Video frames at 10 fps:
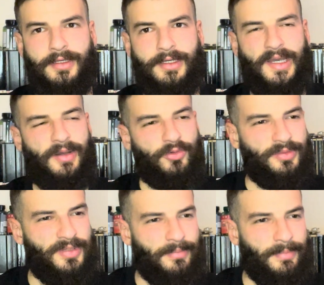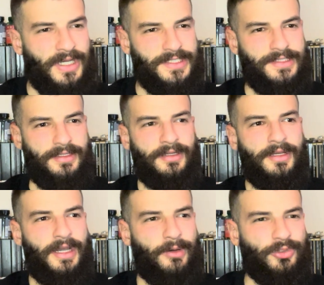I want to be a master.
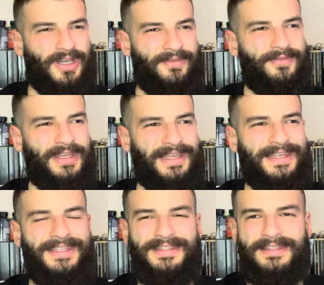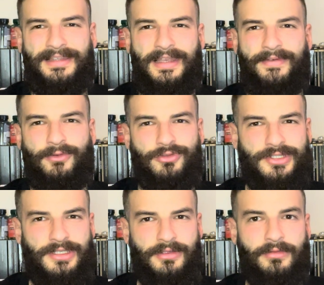I want to have elite level
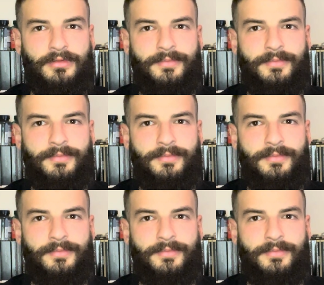skill.